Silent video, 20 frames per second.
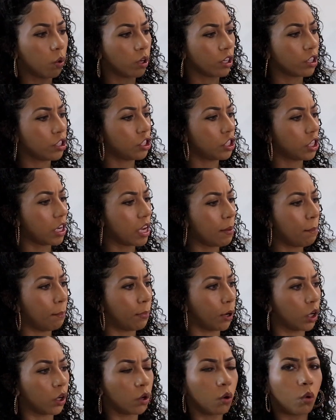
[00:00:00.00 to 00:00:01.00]
orangey,
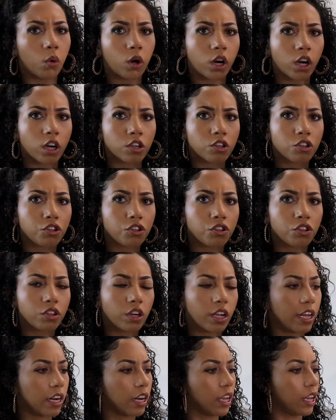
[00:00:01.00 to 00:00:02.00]
burnt
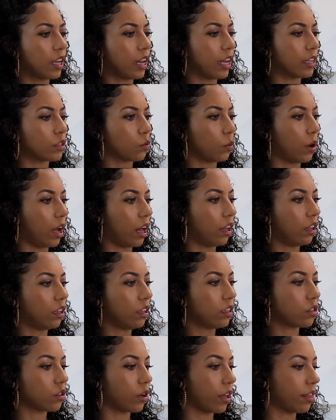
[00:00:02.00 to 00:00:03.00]
orange in it as
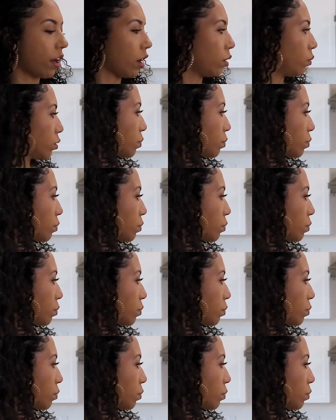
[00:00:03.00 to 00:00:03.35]
well. So I thought it